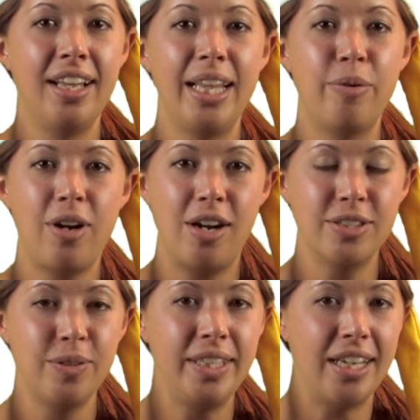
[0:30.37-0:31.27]
They were
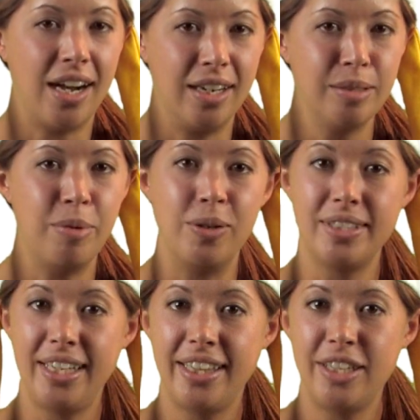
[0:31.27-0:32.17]
also young,
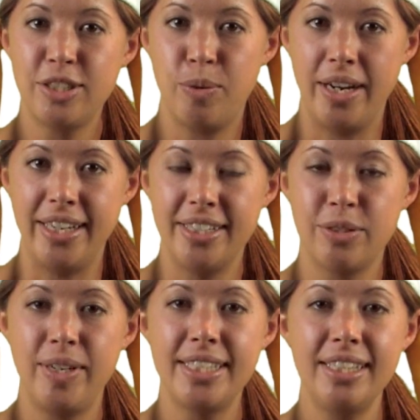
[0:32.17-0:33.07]
mostly in their
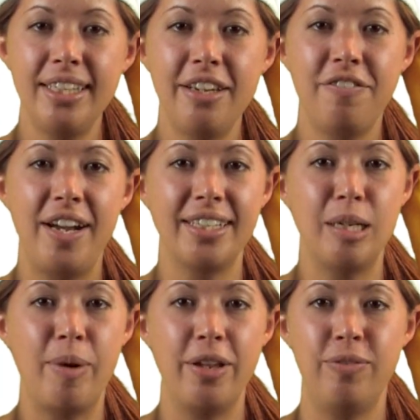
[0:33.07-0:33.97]
20s, recently
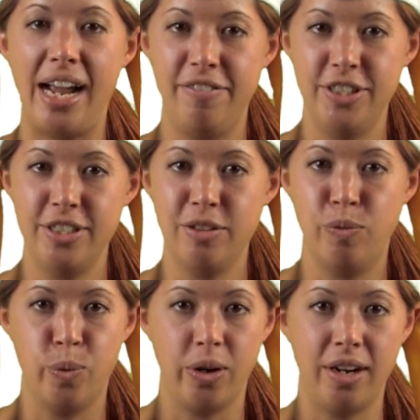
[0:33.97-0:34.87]
affected by the ravages of
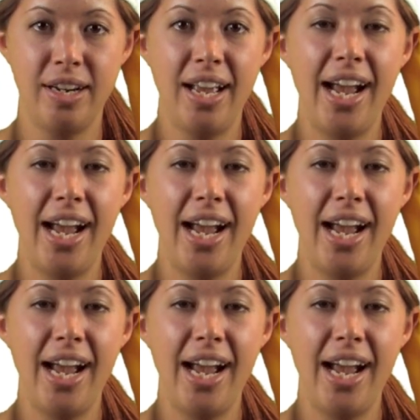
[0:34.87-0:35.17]
war,